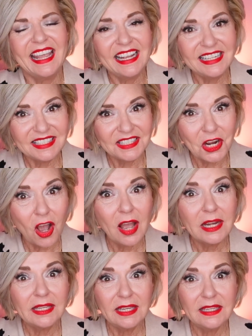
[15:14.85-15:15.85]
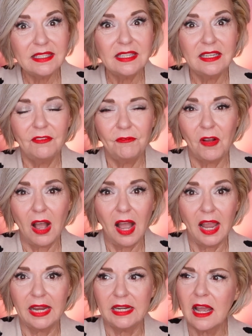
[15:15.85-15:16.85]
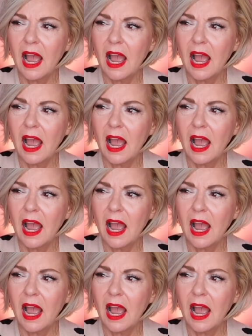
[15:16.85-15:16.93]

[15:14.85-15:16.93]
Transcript: It's not easy to find.